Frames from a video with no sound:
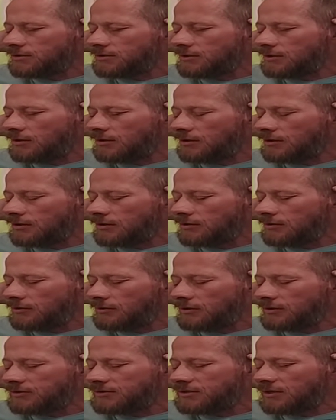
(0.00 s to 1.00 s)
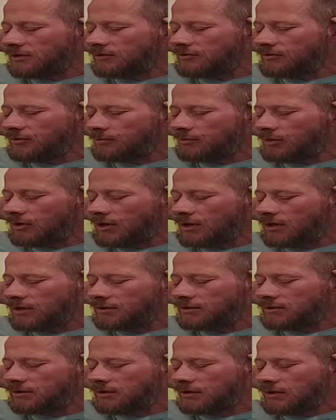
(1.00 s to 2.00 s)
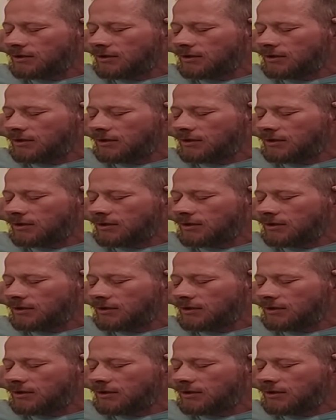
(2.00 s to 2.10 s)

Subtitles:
the center of the brain,